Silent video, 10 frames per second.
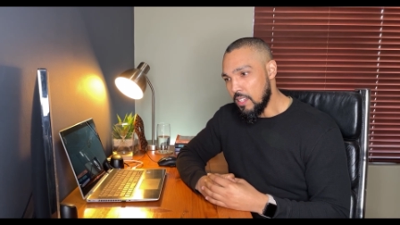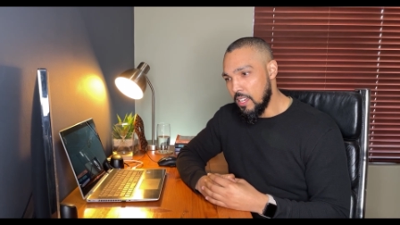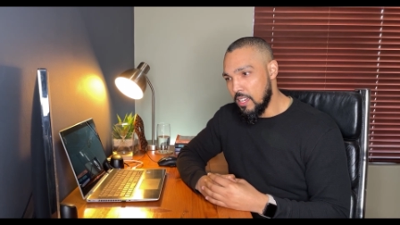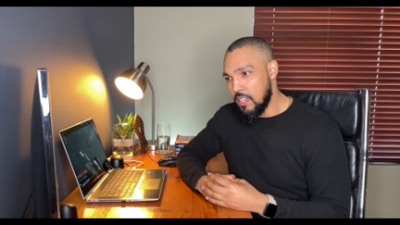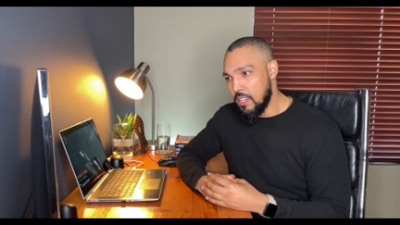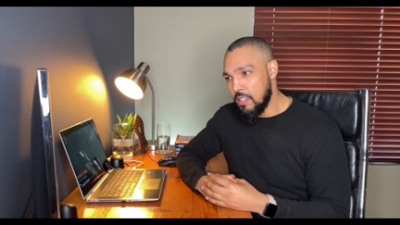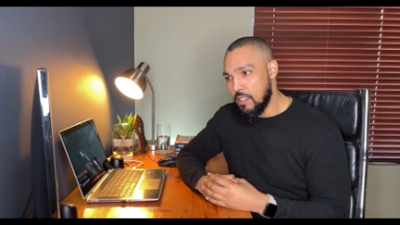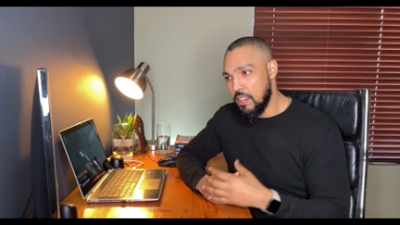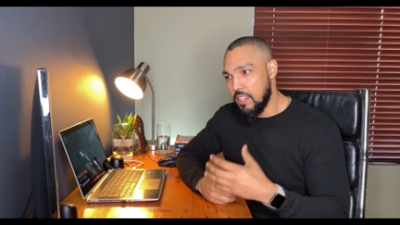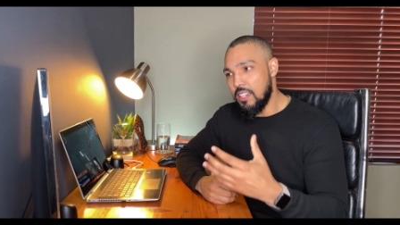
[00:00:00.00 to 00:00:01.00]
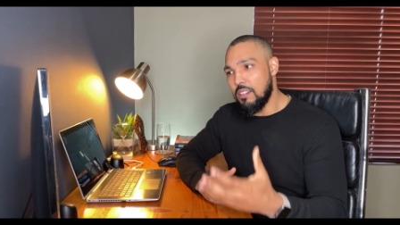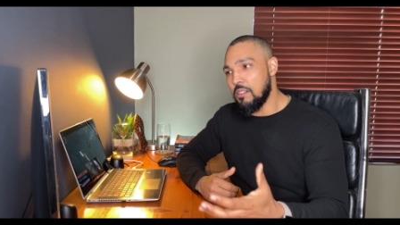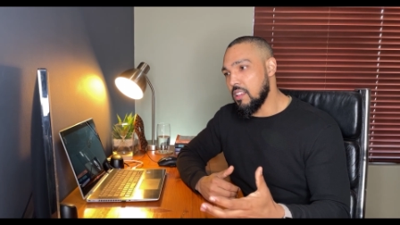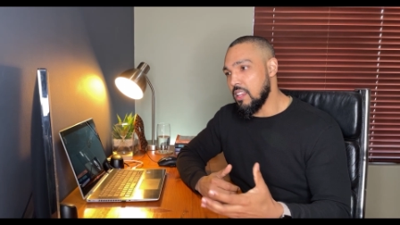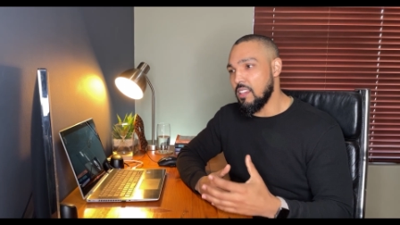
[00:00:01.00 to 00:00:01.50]
Uh, the third
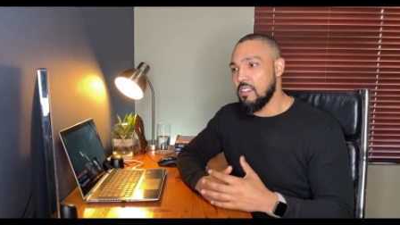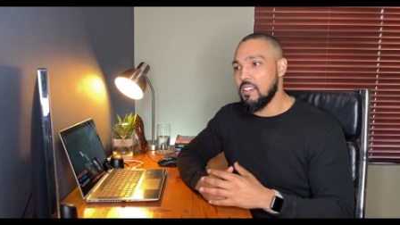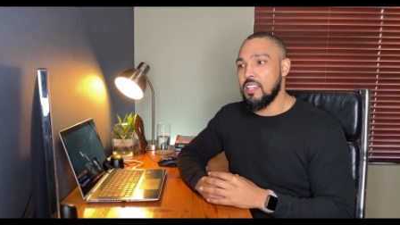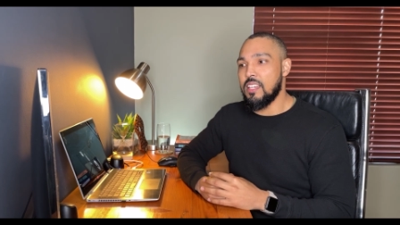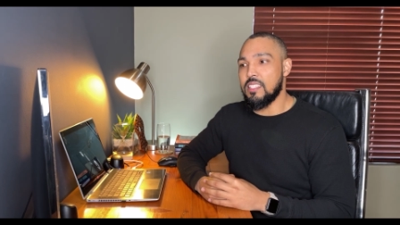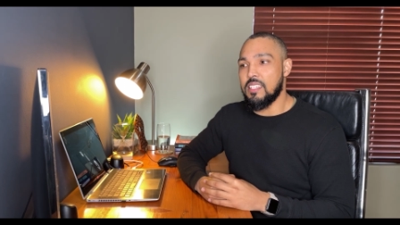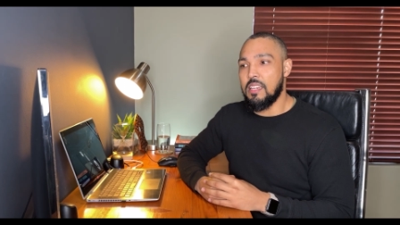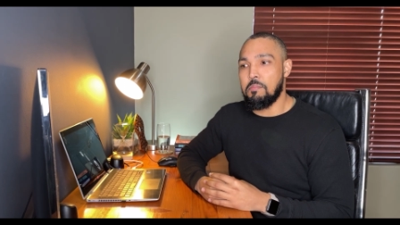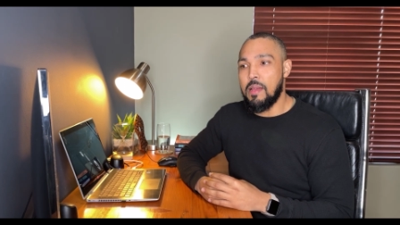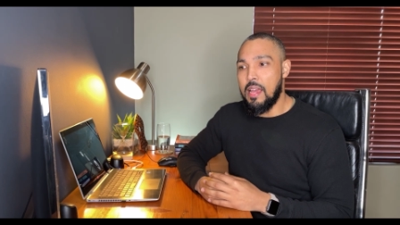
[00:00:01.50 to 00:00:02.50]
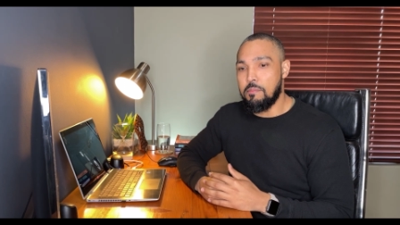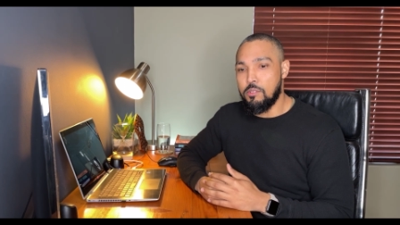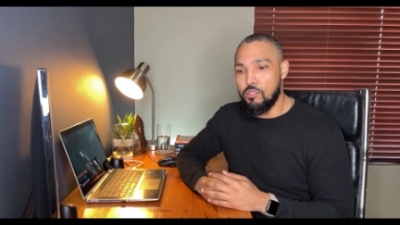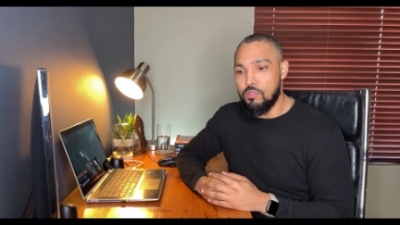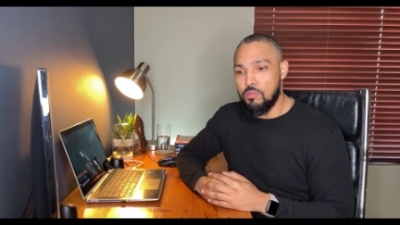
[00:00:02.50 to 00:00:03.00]
thing is that perhaps
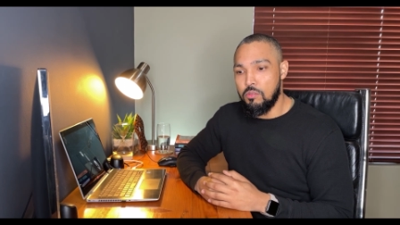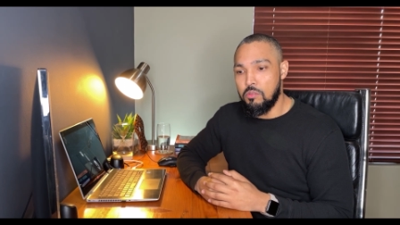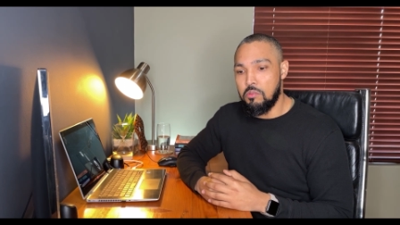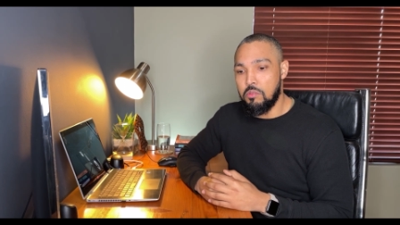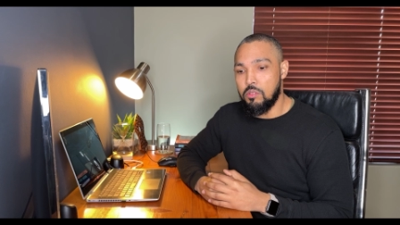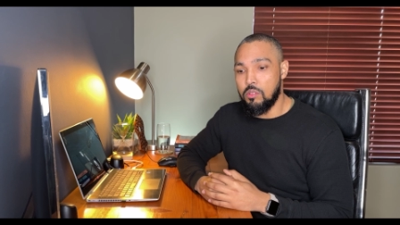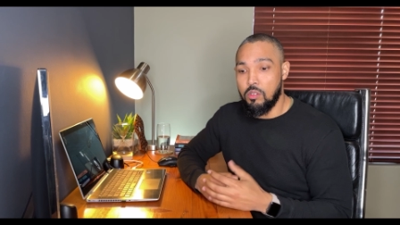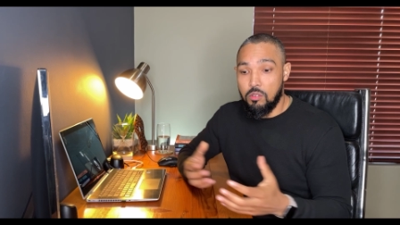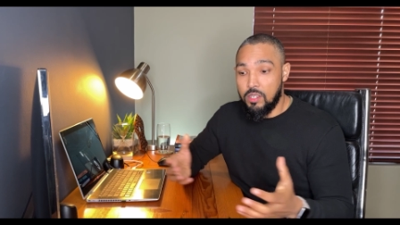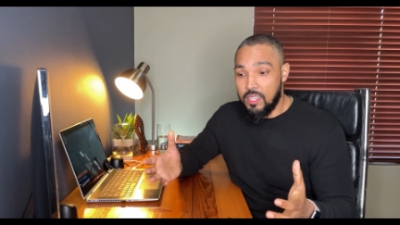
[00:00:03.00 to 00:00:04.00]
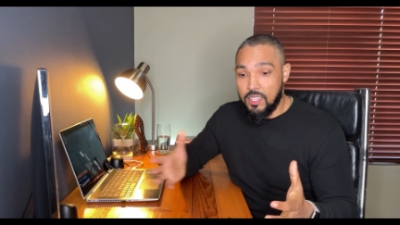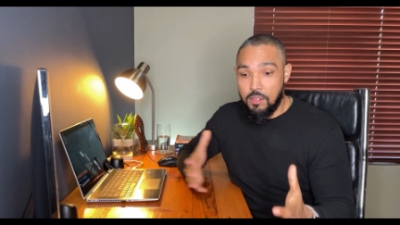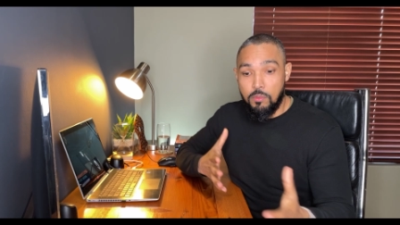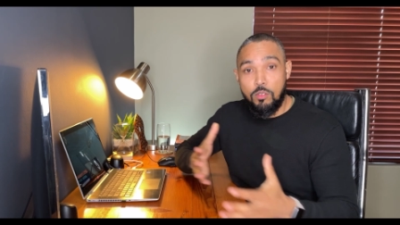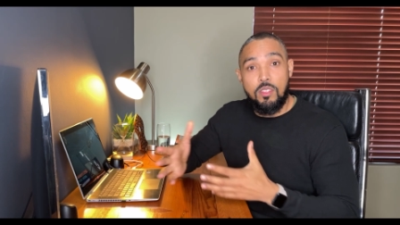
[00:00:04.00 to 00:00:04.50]
you could look at
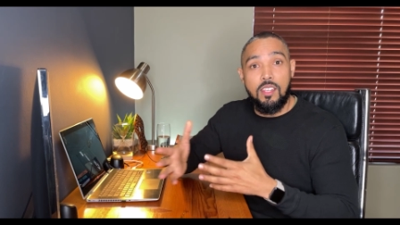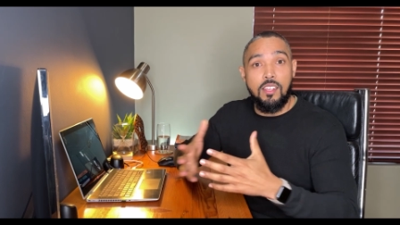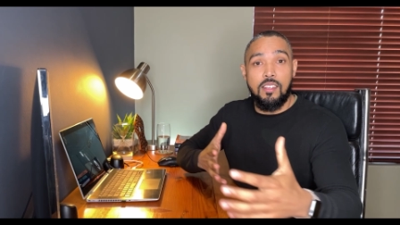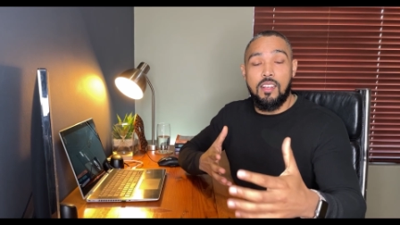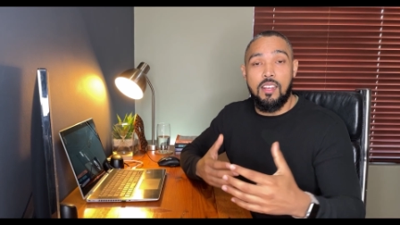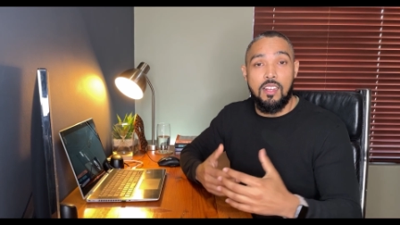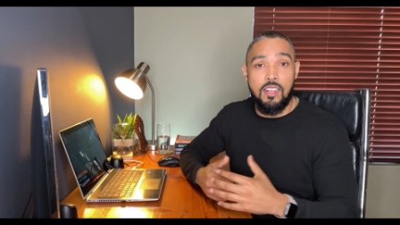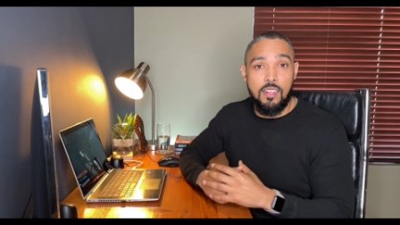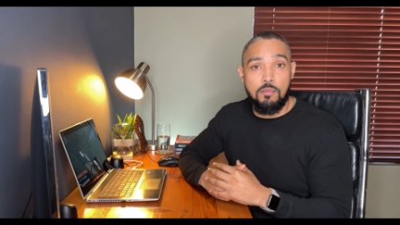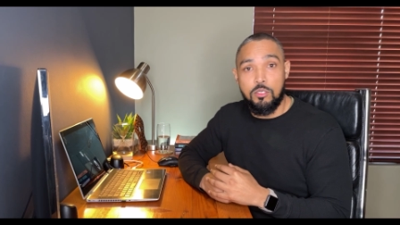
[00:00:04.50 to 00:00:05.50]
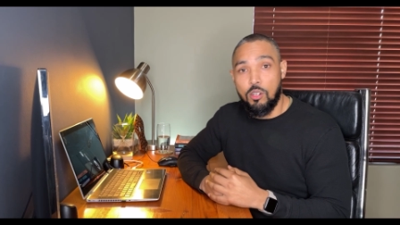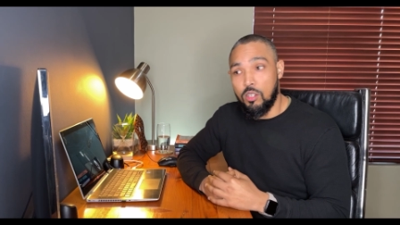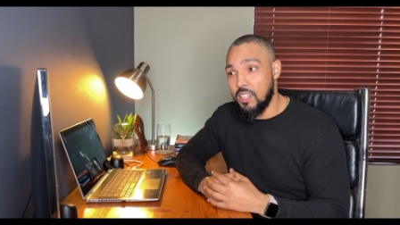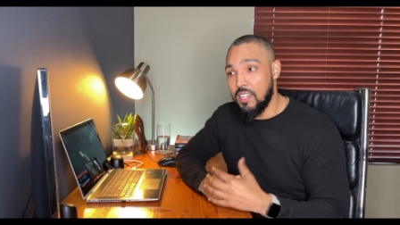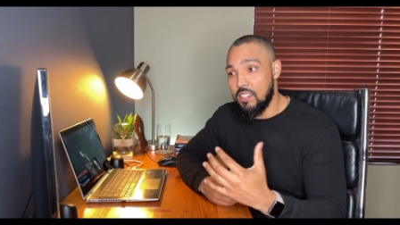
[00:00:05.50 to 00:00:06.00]
commuting, uh,
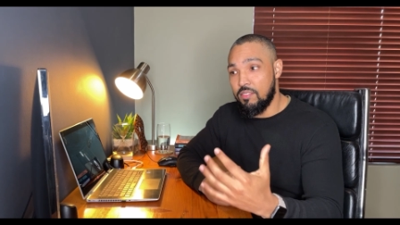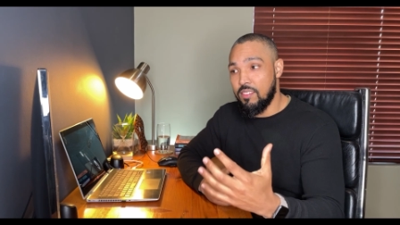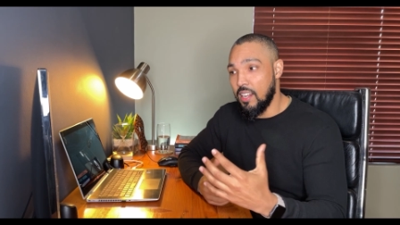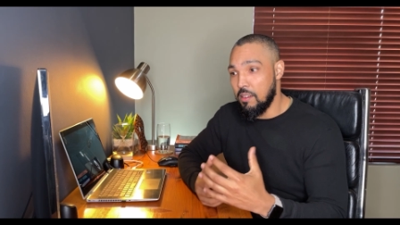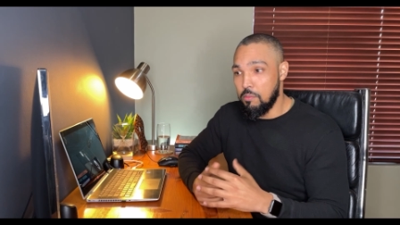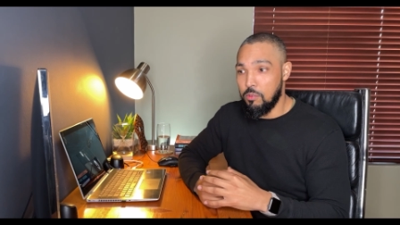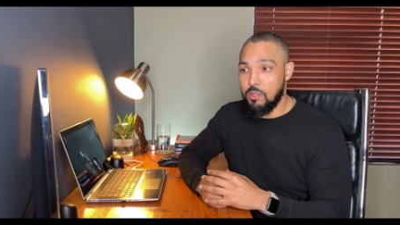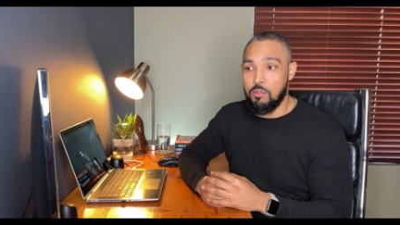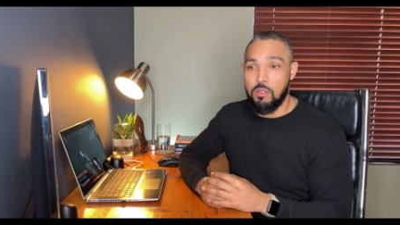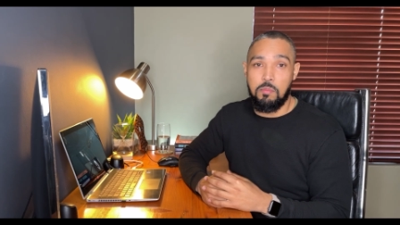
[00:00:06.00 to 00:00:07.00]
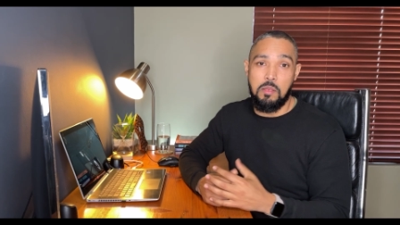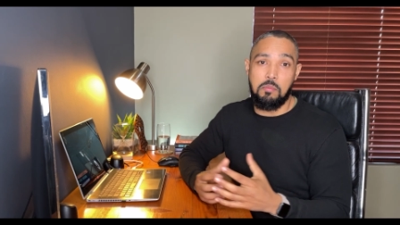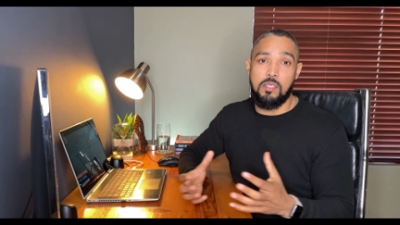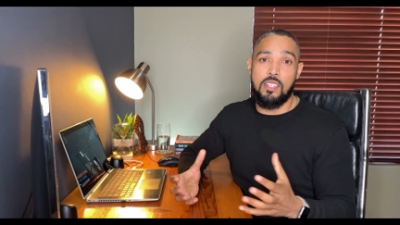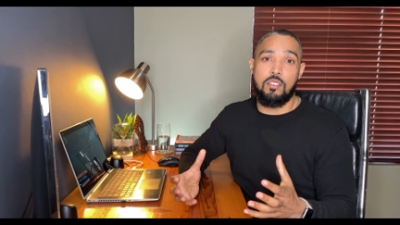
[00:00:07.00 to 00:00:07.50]
starting a Lyft club with, with
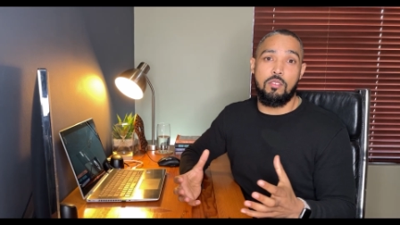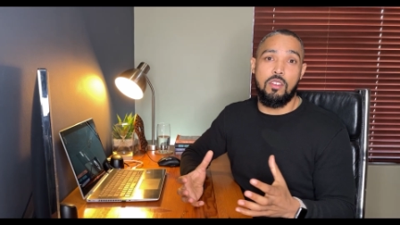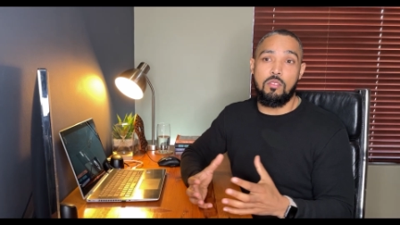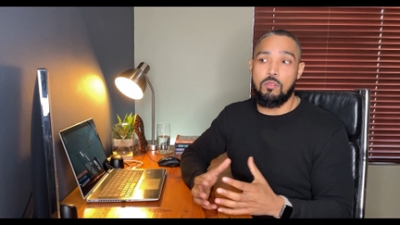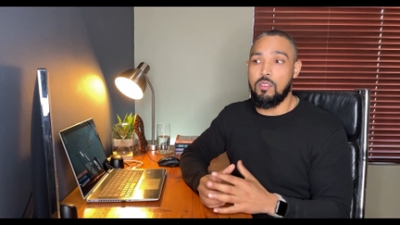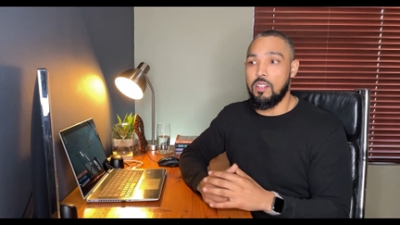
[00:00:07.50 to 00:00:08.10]
people that you know,